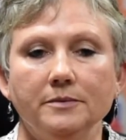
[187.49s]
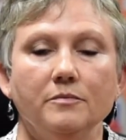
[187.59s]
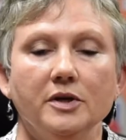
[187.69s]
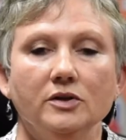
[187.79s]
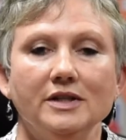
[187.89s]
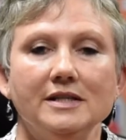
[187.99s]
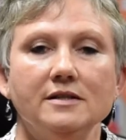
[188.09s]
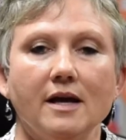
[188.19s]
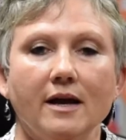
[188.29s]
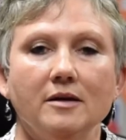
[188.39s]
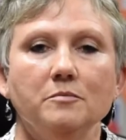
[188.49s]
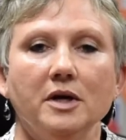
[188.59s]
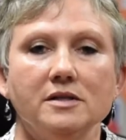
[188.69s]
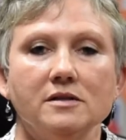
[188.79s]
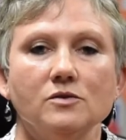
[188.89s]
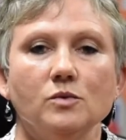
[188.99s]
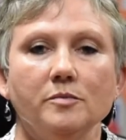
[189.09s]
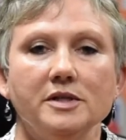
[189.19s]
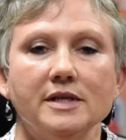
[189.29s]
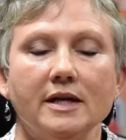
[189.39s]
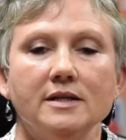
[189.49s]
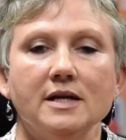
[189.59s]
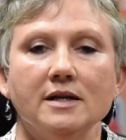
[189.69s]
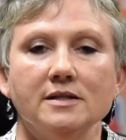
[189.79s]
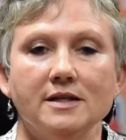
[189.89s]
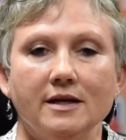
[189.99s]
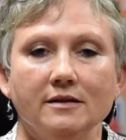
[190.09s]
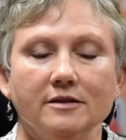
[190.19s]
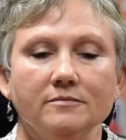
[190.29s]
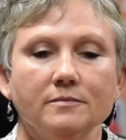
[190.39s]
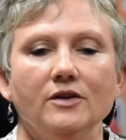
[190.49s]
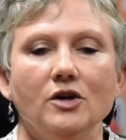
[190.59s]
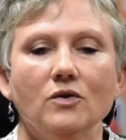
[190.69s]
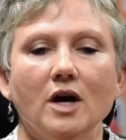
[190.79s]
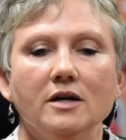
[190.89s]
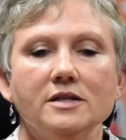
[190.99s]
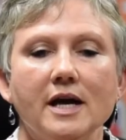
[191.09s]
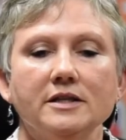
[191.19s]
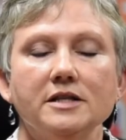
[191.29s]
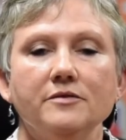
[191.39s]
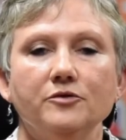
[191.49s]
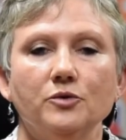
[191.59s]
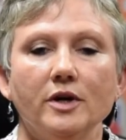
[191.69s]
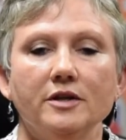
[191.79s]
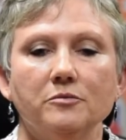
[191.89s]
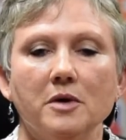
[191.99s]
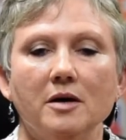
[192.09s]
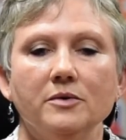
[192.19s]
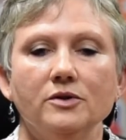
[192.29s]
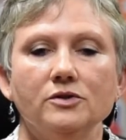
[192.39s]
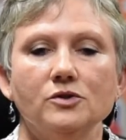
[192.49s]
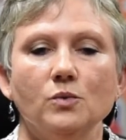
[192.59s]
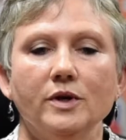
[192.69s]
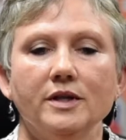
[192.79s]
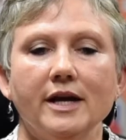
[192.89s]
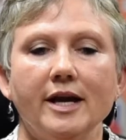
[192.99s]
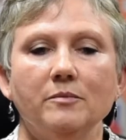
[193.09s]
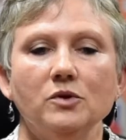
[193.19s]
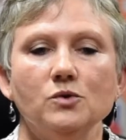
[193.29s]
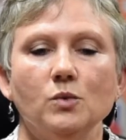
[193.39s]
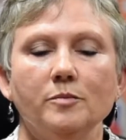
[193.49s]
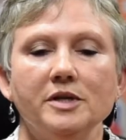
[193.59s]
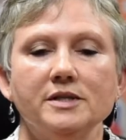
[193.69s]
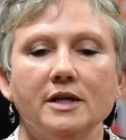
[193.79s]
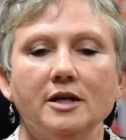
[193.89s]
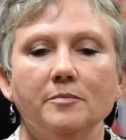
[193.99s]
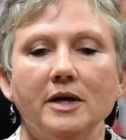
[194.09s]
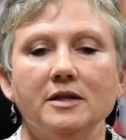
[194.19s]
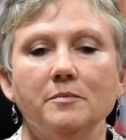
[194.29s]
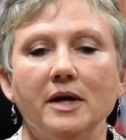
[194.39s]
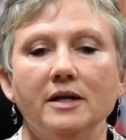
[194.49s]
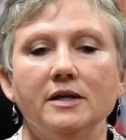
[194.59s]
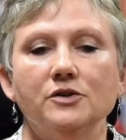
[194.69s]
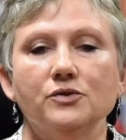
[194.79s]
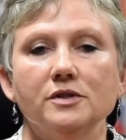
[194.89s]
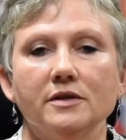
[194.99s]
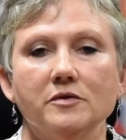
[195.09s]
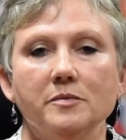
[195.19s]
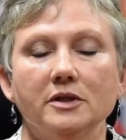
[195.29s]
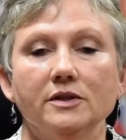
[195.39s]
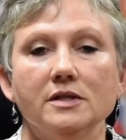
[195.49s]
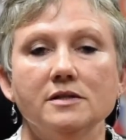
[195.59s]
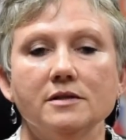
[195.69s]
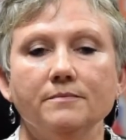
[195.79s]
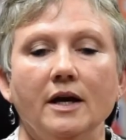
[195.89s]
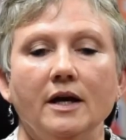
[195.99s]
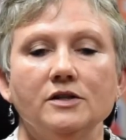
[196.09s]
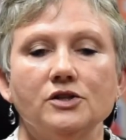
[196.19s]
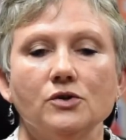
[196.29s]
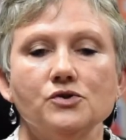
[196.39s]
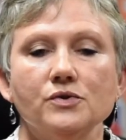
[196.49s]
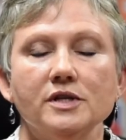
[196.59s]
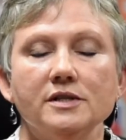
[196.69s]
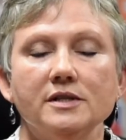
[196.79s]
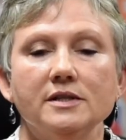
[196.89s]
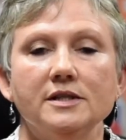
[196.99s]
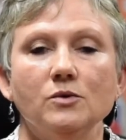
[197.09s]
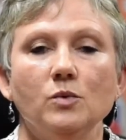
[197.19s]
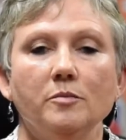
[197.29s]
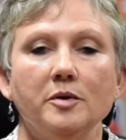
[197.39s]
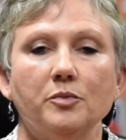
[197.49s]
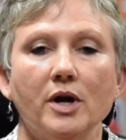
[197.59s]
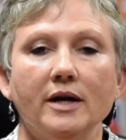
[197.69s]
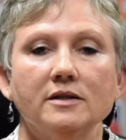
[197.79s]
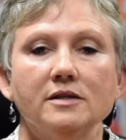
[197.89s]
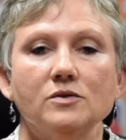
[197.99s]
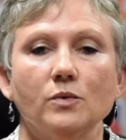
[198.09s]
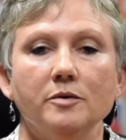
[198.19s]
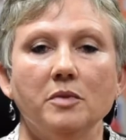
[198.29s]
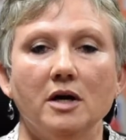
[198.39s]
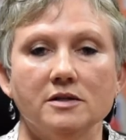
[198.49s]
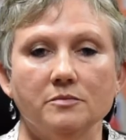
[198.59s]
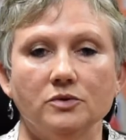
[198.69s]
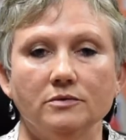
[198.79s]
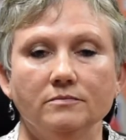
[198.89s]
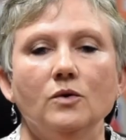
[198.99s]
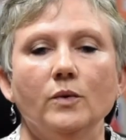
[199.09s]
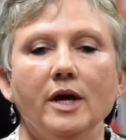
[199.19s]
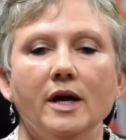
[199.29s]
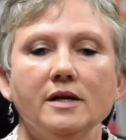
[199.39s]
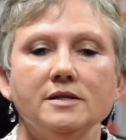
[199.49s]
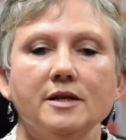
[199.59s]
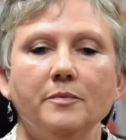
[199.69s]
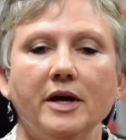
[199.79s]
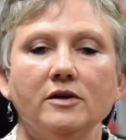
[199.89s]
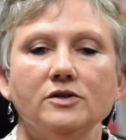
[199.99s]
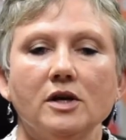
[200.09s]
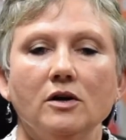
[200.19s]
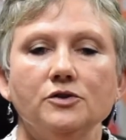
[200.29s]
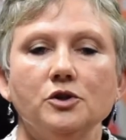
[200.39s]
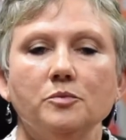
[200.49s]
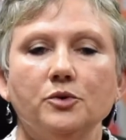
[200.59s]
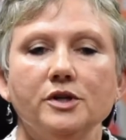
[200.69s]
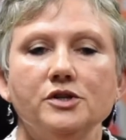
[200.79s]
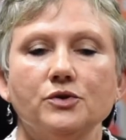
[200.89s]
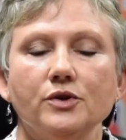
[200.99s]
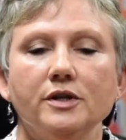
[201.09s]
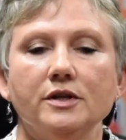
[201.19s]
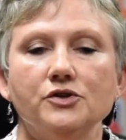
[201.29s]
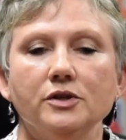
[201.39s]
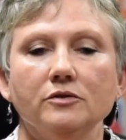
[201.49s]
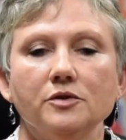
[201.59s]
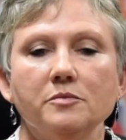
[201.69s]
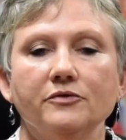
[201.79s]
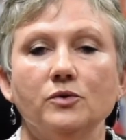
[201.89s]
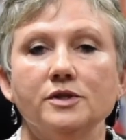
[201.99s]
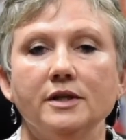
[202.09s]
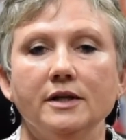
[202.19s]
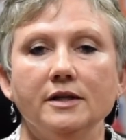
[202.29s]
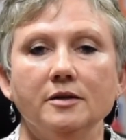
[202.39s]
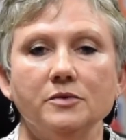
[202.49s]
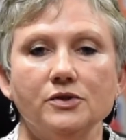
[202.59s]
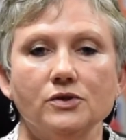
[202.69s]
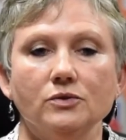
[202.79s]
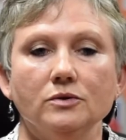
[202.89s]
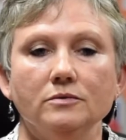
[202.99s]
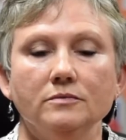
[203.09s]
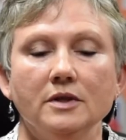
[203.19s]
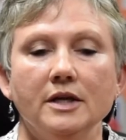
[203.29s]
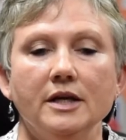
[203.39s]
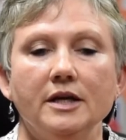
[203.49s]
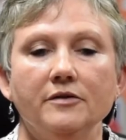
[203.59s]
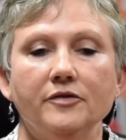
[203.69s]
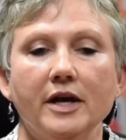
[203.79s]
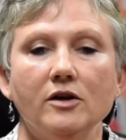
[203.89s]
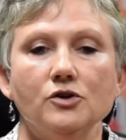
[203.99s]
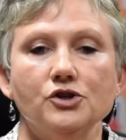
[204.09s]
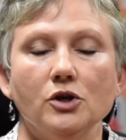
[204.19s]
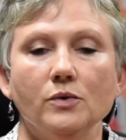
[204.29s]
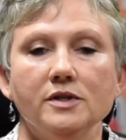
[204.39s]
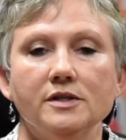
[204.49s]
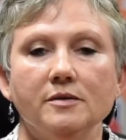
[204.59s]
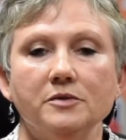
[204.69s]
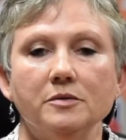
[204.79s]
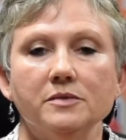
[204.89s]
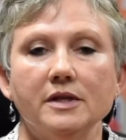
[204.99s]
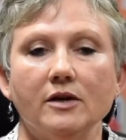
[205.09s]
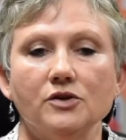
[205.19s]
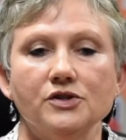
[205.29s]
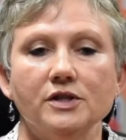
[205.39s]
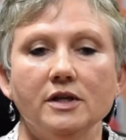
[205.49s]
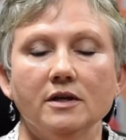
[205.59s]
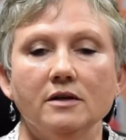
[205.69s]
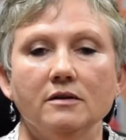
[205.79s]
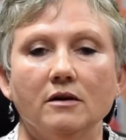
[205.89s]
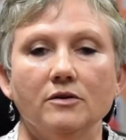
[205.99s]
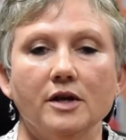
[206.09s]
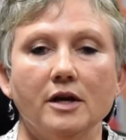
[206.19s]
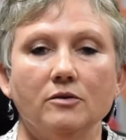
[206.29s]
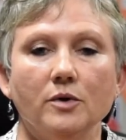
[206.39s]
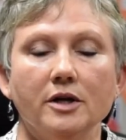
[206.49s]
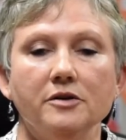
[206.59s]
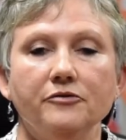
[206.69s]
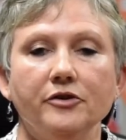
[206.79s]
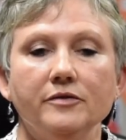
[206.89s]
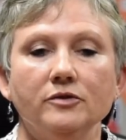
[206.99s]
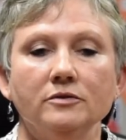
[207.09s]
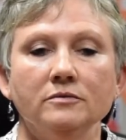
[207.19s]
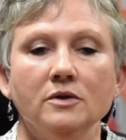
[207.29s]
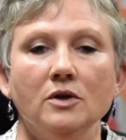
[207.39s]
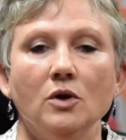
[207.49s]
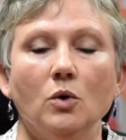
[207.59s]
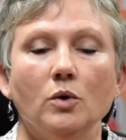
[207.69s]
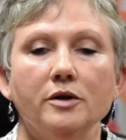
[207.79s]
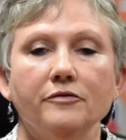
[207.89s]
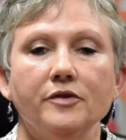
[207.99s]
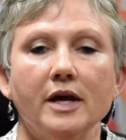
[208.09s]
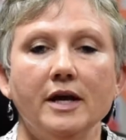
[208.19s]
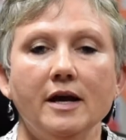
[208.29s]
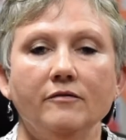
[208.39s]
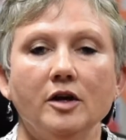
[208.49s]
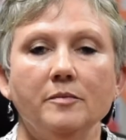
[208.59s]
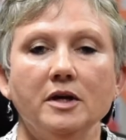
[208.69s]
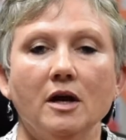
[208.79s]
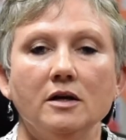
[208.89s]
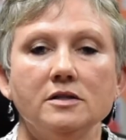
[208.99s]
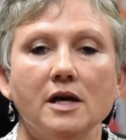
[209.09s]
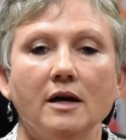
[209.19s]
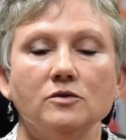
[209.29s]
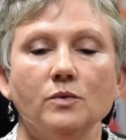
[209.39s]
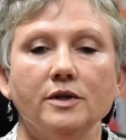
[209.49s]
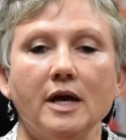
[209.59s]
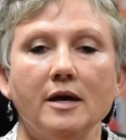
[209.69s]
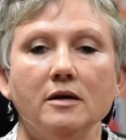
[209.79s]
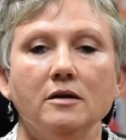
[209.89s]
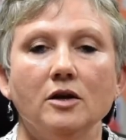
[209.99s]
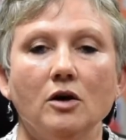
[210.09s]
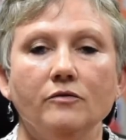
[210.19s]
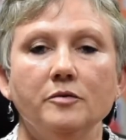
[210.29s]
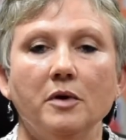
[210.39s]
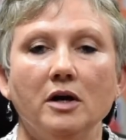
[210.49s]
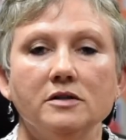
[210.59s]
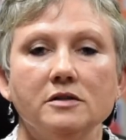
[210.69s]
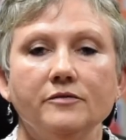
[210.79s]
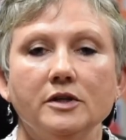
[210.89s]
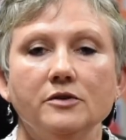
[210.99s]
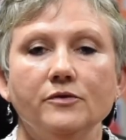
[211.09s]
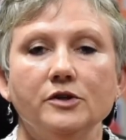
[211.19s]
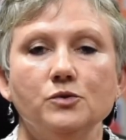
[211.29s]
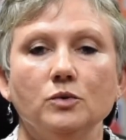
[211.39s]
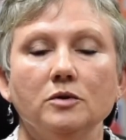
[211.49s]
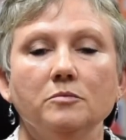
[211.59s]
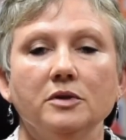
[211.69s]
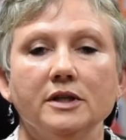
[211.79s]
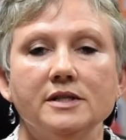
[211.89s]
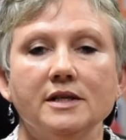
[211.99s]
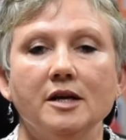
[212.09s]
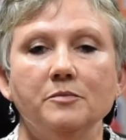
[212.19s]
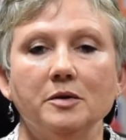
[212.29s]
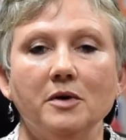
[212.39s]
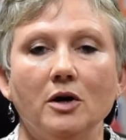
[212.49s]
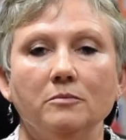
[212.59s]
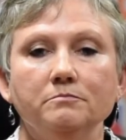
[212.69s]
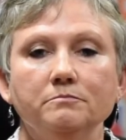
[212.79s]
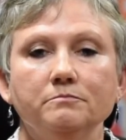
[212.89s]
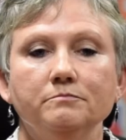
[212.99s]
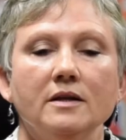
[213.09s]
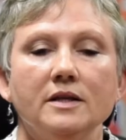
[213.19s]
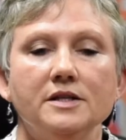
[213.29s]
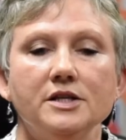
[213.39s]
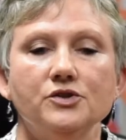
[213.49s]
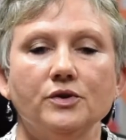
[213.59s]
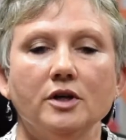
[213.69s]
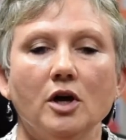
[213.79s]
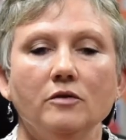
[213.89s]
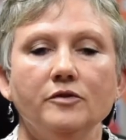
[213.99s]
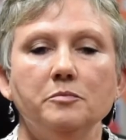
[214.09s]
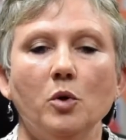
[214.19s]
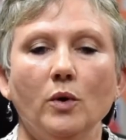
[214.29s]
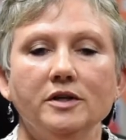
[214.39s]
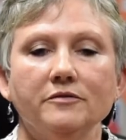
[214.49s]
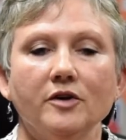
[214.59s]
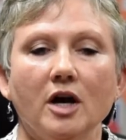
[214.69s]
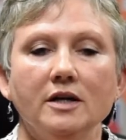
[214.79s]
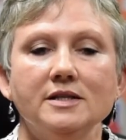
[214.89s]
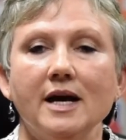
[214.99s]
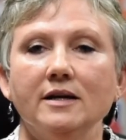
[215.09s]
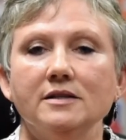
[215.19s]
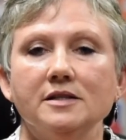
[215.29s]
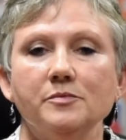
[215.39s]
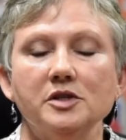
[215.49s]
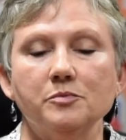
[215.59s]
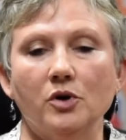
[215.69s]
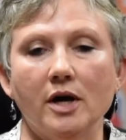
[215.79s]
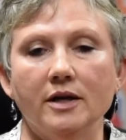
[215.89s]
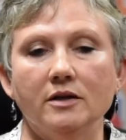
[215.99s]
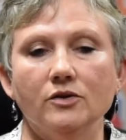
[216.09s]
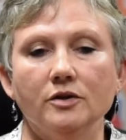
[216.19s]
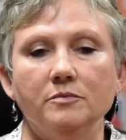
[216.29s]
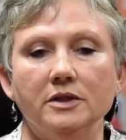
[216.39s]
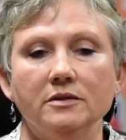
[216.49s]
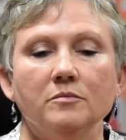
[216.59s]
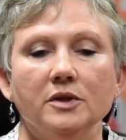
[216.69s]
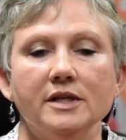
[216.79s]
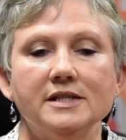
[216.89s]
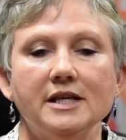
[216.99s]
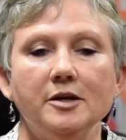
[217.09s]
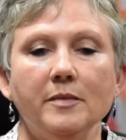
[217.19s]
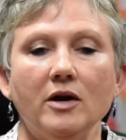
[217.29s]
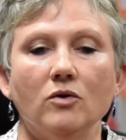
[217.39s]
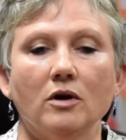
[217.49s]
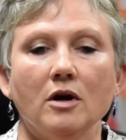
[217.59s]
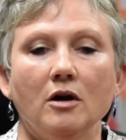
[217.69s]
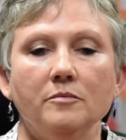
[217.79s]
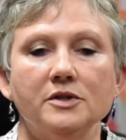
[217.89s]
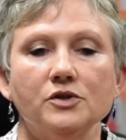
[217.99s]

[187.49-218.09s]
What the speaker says: Buildings and buses will be sanitized daily. No contact infrared thermometers with cameras will be set up at the main entrance of the buildings, and social distancing will be practiced when possible. We ask that parents also pre-screen their children before sending them to school. If they are showing symptoms, they are sick, or they are running fever, or if they have come in contact with a COVID-positive individual, please keep them home. The district COVID point of contact is Ms. Brianna Goodman. Please email or call Ms.